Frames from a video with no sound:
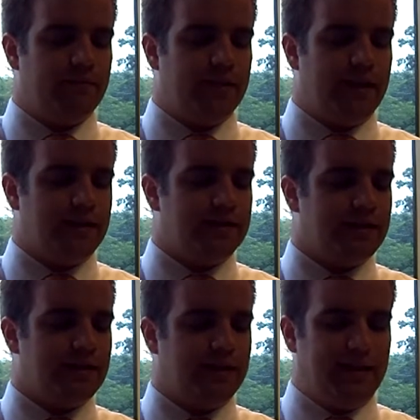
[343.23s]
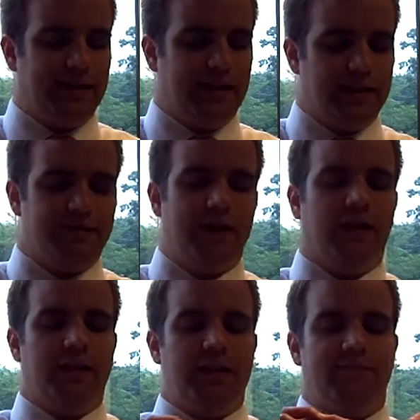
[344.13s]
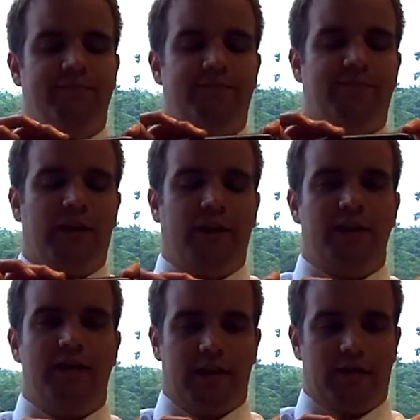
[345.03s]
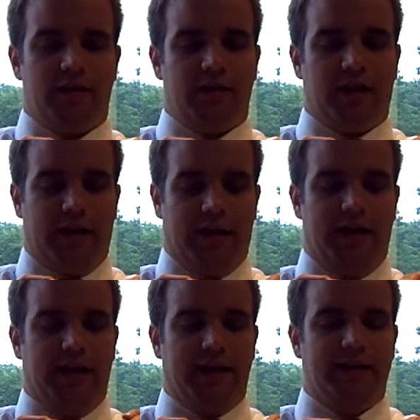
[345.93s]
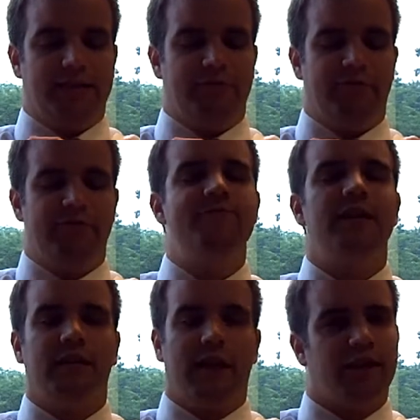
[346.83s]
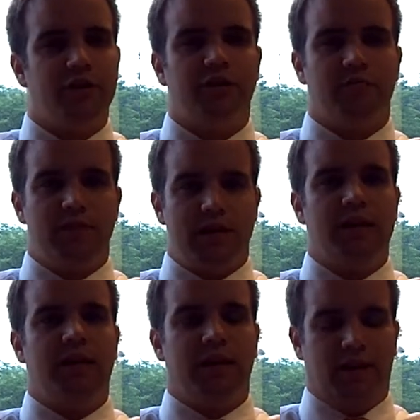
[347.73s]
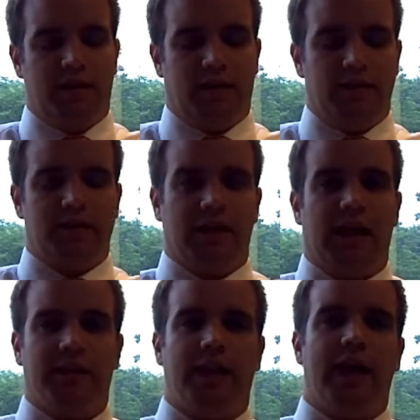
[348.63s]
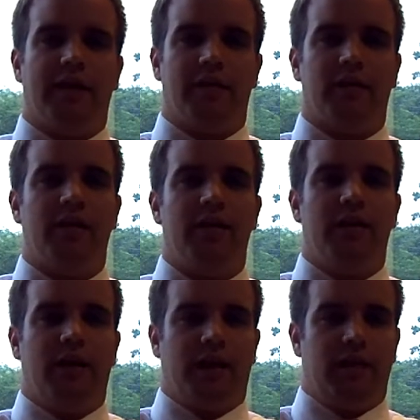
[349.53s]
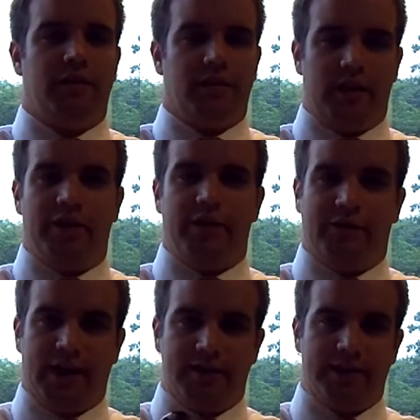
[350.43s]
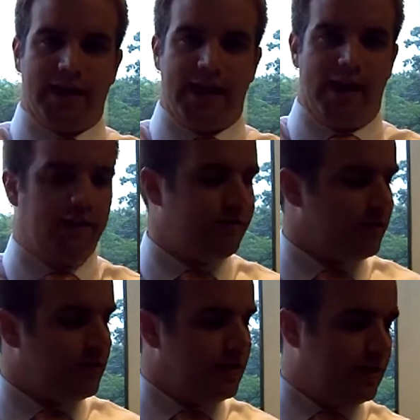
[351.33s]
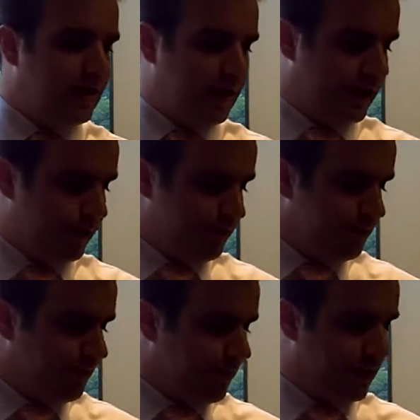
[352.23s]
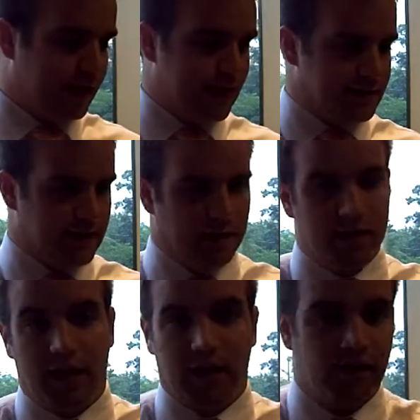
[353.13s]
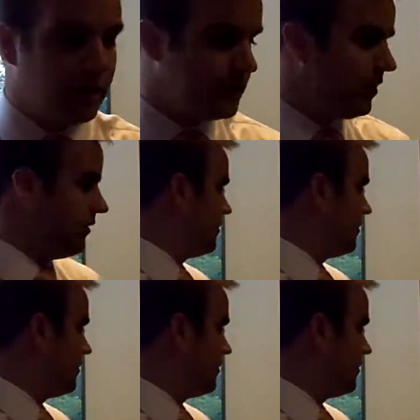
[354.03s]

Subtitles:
It's fairly thick, and it doesn't feel like it should be. It's a lot lighter than the other devices I have. And as I'll also